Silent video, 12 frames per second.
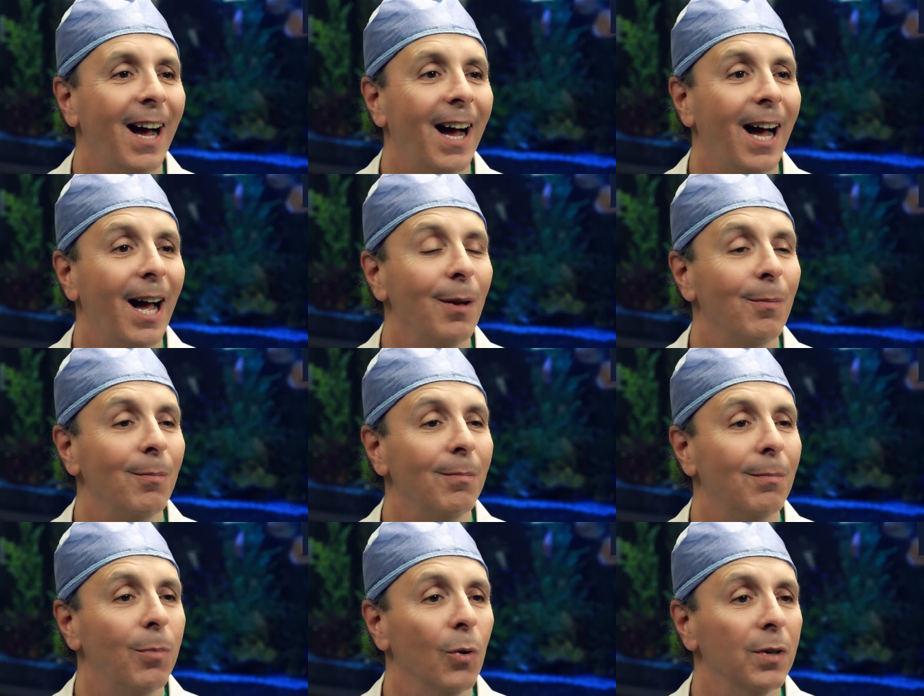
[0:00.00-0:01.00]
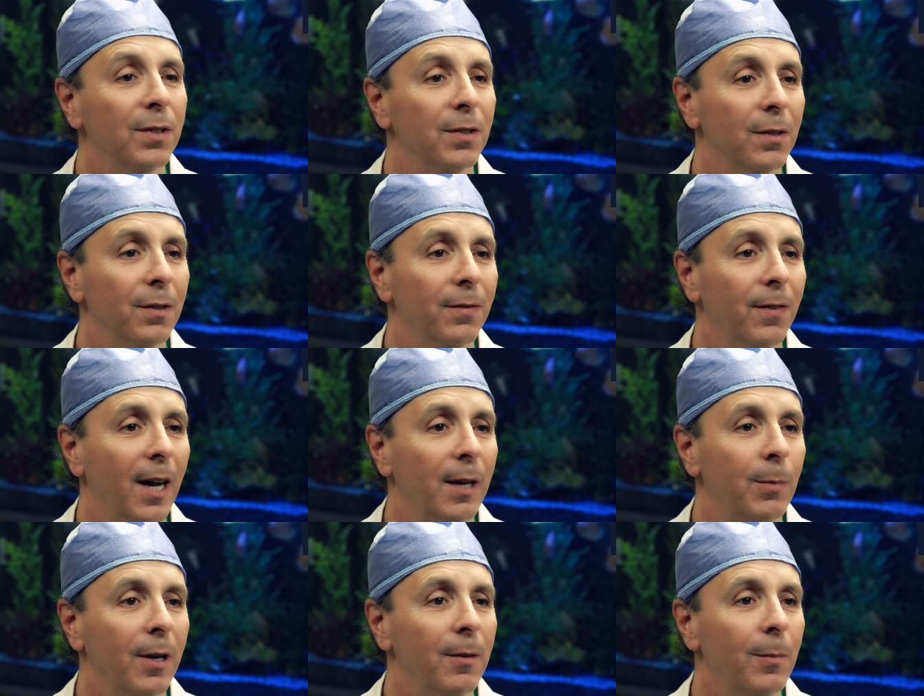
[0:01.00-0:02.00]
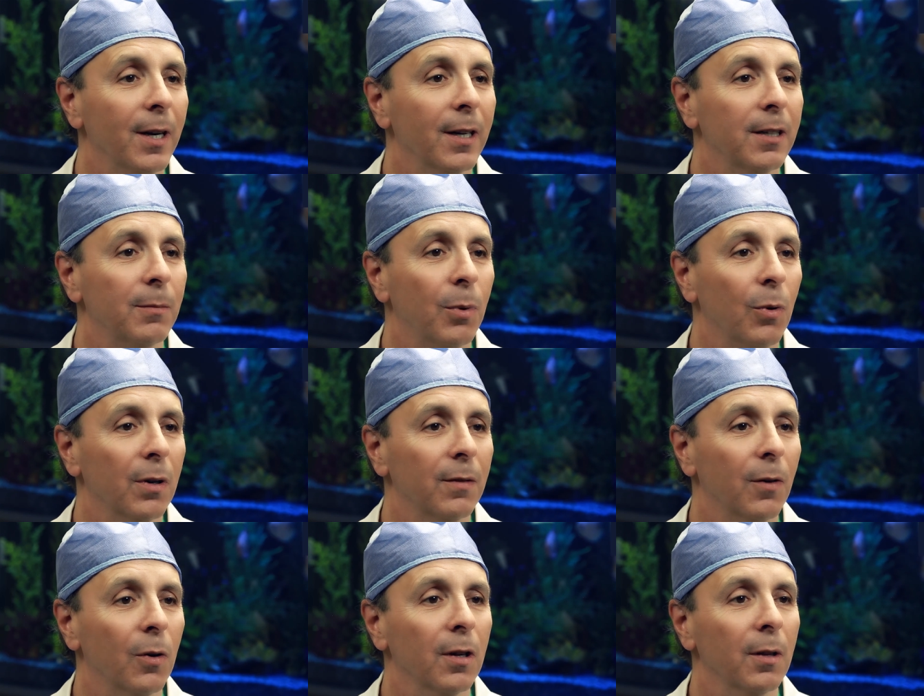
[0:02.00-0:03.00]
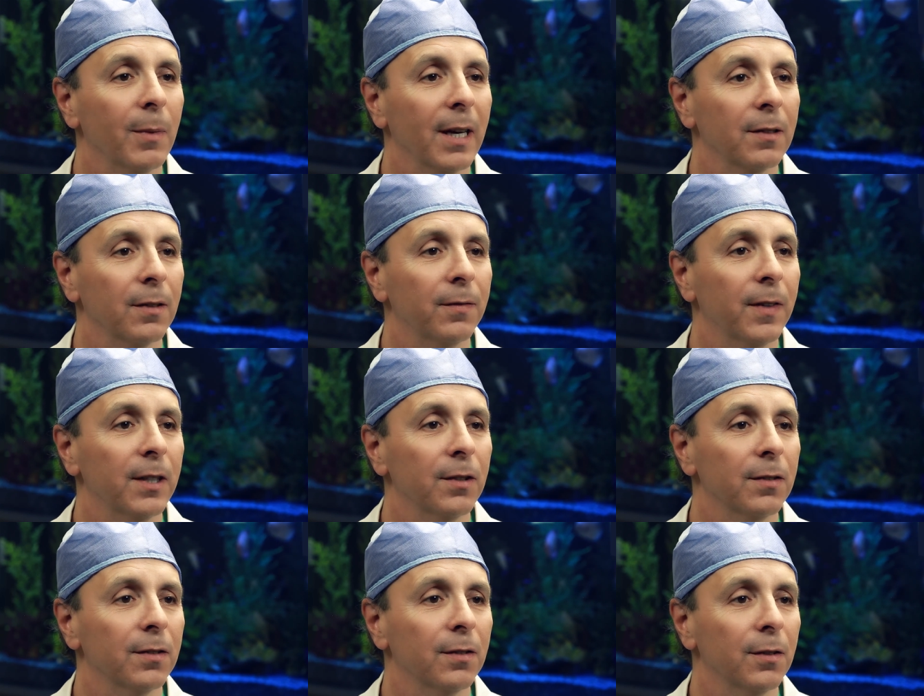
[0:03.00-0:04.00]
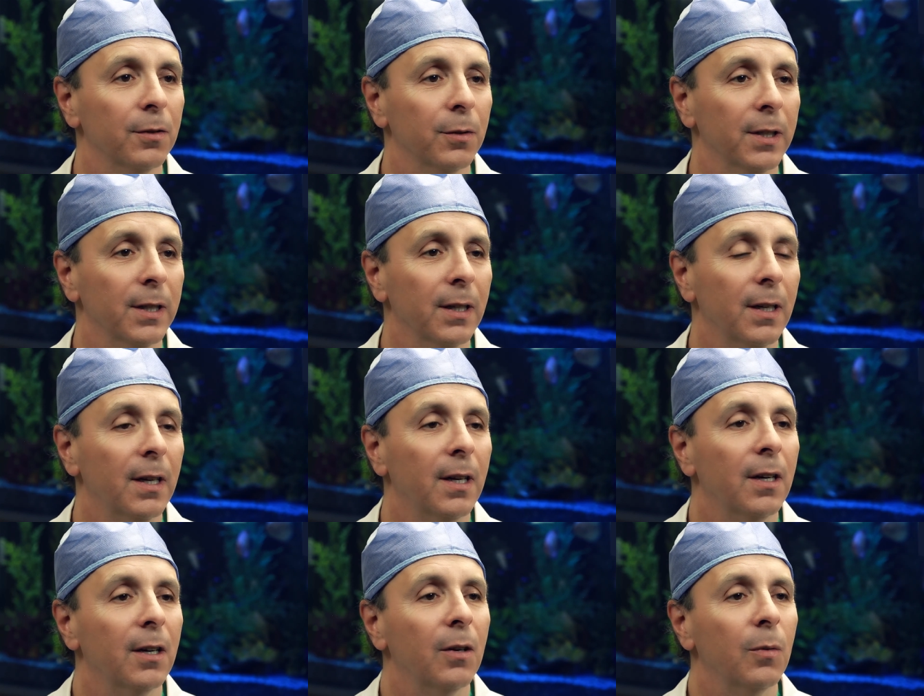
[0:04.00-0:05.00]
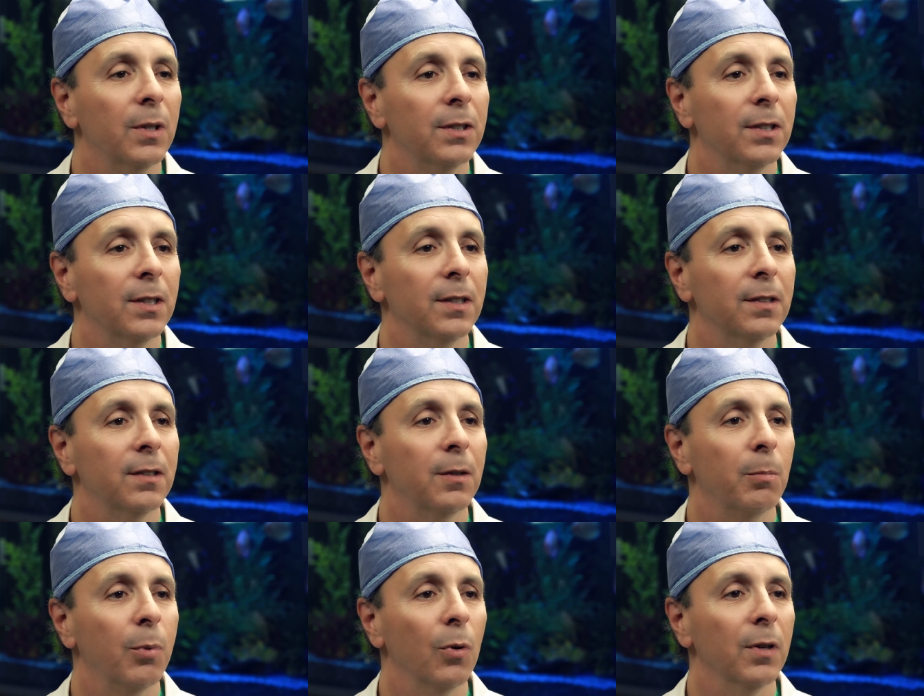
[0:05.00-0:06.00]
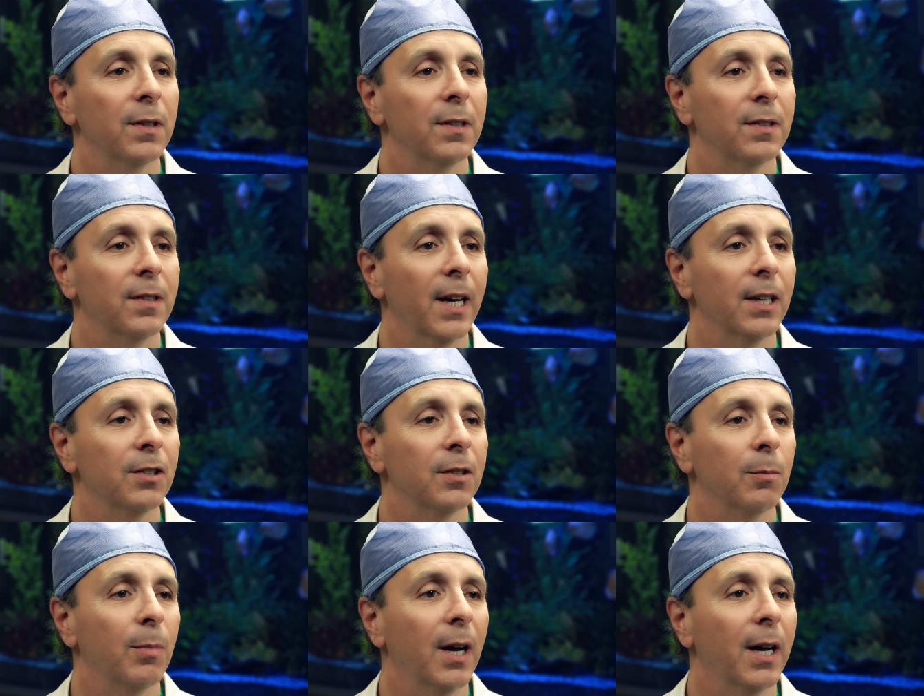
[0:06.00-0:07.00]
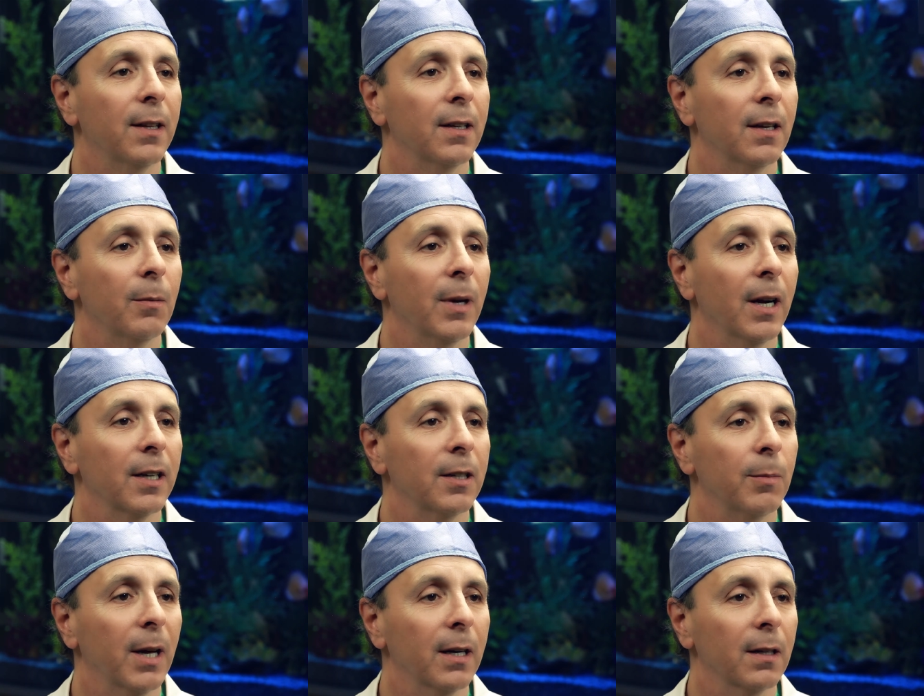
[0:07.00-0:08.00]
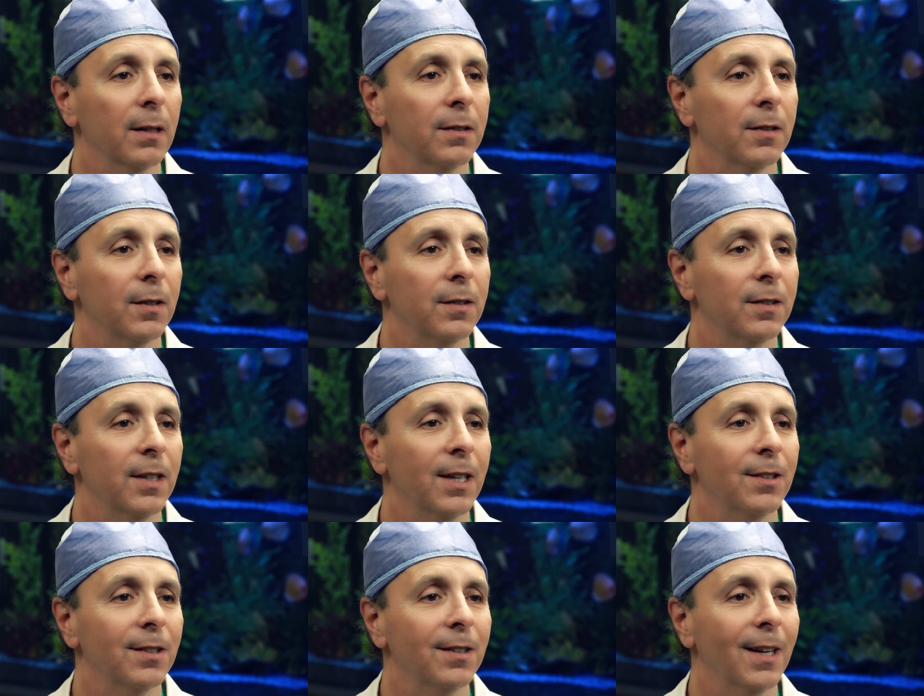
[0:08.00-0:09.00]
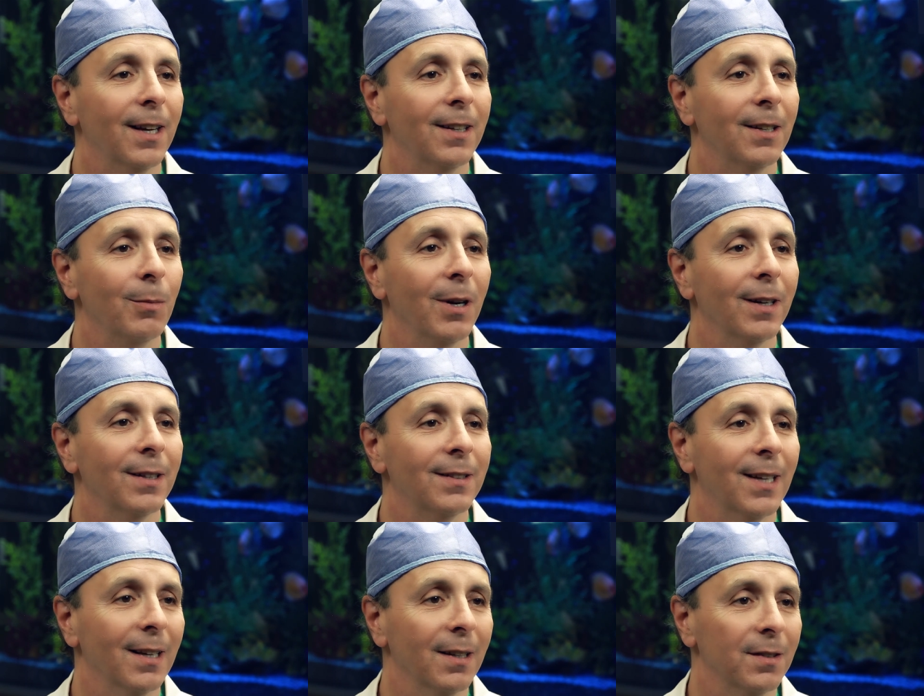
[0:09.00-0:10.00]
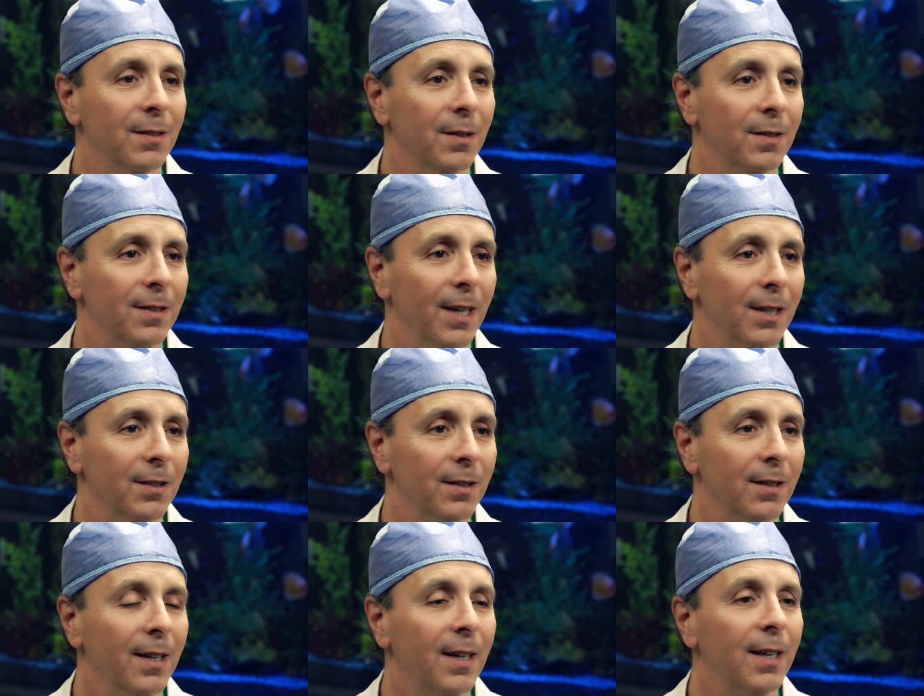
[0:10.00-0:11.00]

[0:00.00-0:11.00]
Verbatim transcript: I'm board certified by the American Board of Oral and Maxillofacial Surgery, which is the board that's sanctioned by the American Medical Association and the American Dental Association.